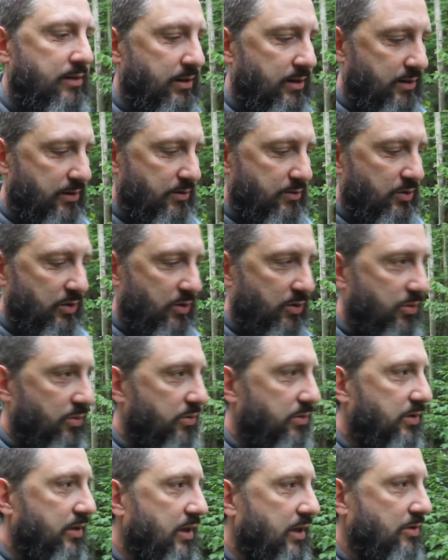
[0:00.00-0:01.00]
Uh,
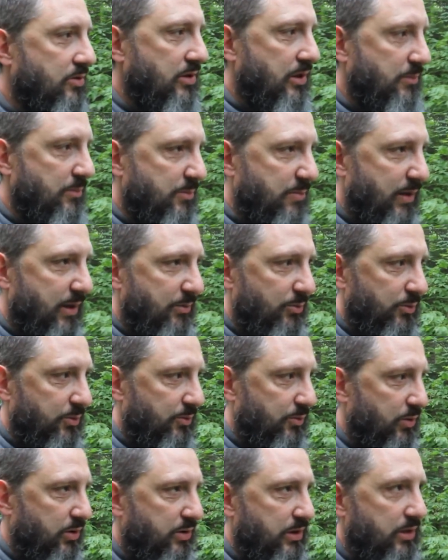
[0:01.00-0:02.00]
no, the King James Bible
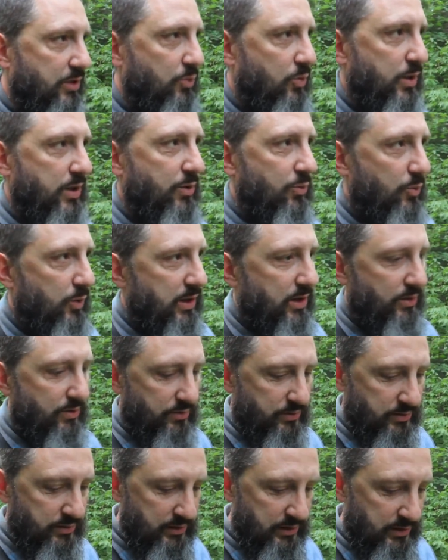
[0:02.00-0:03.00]
was working quite well.